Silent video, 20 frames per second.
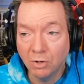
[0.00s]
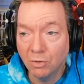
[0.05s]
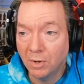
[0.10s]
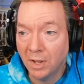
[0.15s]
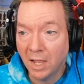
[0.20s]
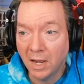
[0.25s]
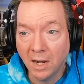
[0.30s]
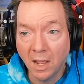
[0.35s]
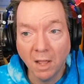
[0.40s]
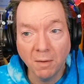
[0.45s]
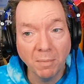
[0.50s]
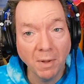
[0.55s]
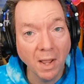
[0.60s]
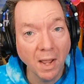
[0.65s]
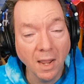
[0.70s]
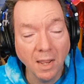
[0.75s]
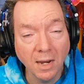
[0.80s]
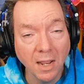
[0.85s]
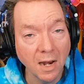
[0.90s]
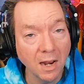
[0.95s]
you cannot
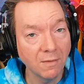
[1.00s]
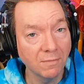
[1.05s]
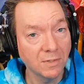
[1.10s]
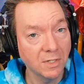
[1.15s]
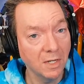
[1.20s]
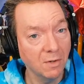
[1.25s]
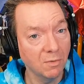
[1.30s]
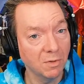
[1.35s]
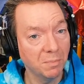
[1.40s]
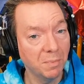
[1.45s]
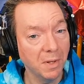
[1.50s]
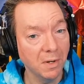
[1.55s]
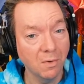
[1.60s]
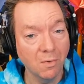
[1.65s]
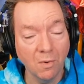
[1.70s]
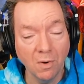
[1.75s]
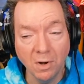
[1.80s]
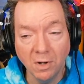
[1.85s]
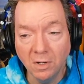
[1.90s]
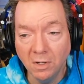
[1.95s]
buy an NFT with
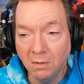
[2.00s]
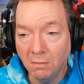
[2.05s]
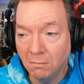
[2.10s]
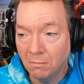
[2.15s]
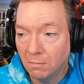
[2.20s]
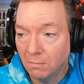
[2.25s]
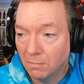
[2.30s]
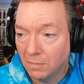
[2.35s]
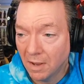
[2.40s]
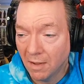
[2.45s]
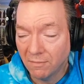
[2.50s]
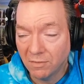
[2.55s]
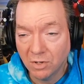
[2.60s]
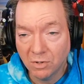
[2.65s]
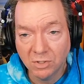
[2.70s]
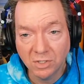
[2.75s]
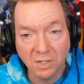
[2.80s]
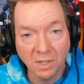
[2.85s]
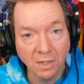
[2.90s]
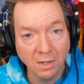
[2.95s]
Bitcoin. You have to
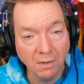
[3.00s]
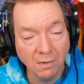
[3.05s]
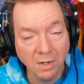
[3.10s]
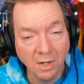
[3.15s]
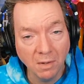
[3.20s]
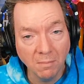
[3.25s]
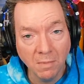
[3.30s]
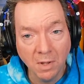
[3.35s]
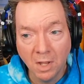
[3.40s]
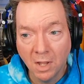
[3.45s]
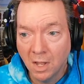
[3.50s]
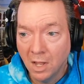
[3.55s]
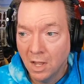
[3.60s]
use Ethereum.